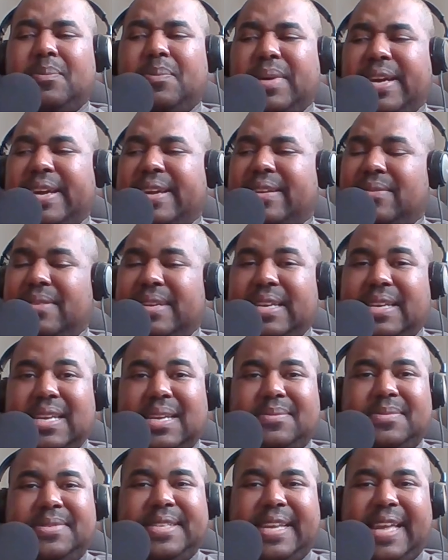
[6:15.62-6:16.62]
but when it
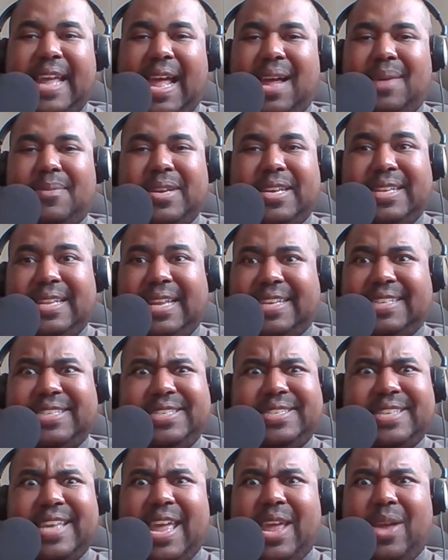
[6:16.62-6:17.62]
comes to comedy, like
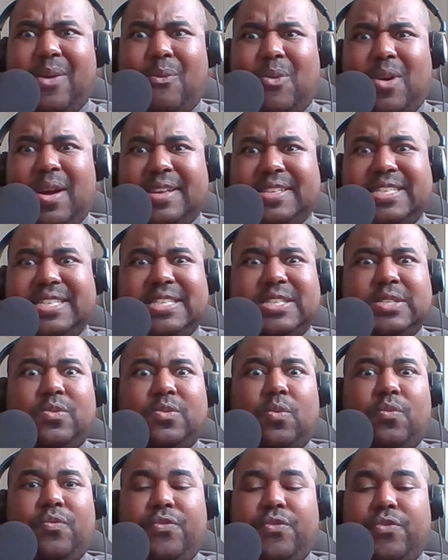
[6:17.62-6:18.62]
she's a one. She's
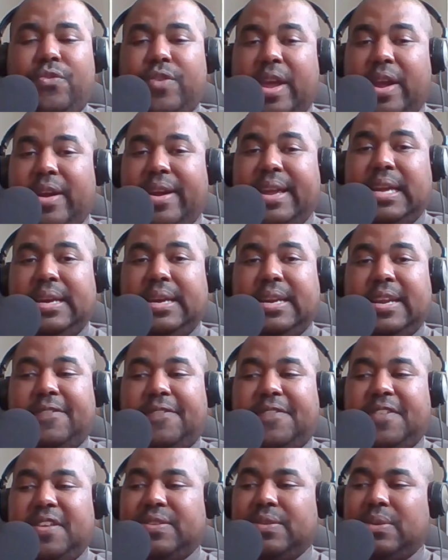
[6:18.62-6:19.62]
very good at
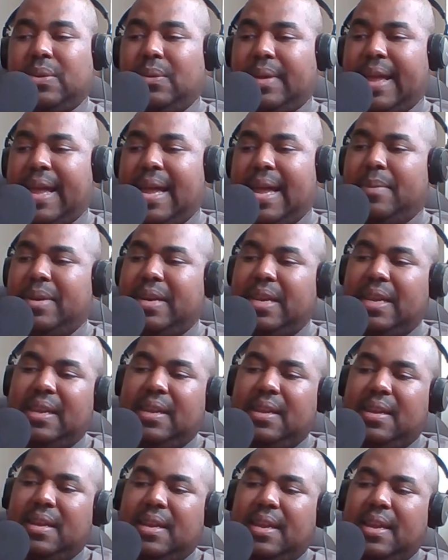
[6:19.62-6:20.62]
physical comedy.
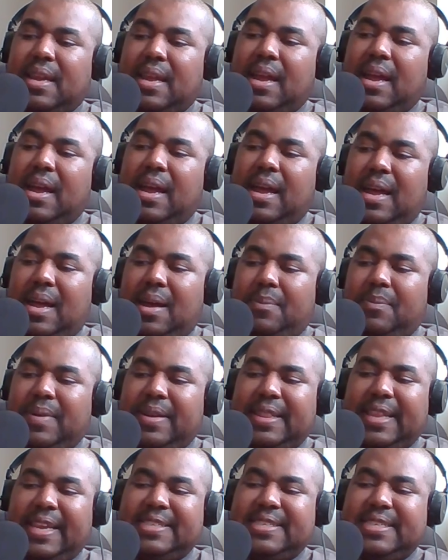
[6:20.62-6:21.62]
Uh,
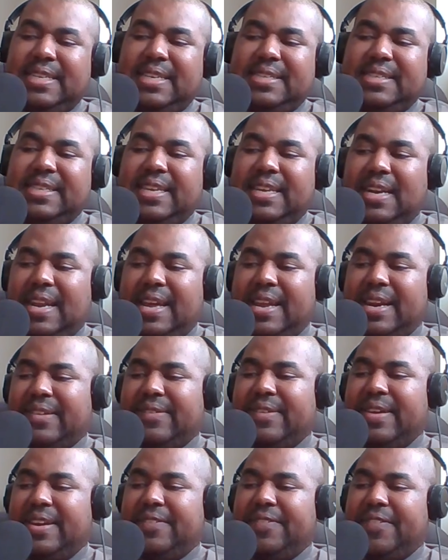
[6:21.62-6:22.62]
but like she doesn't get a lot of
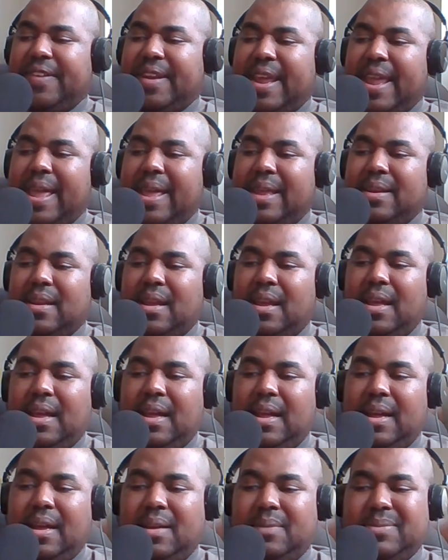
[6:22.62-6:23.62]
credit for that.
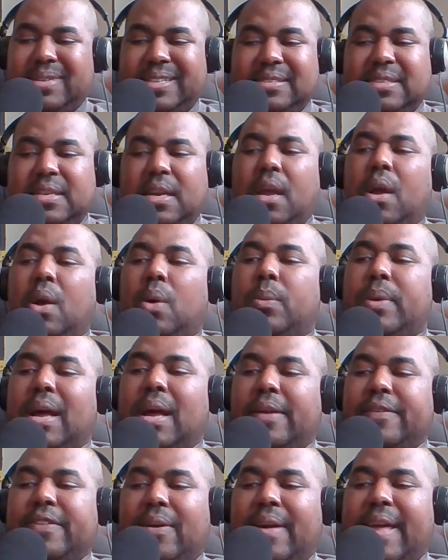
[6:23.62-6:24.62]
Uh, but we
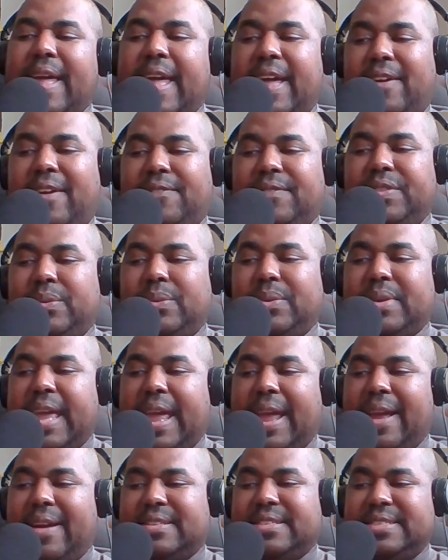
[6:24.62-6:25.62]
also have new
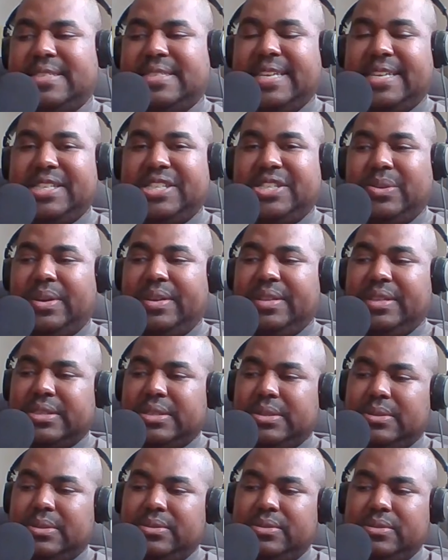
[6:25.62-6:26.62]
characters that join the
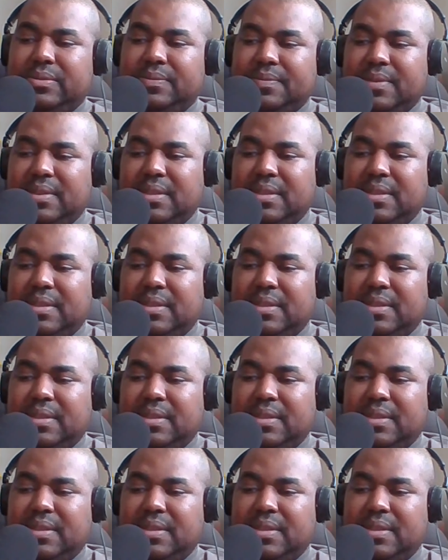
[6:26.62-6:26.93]
crew.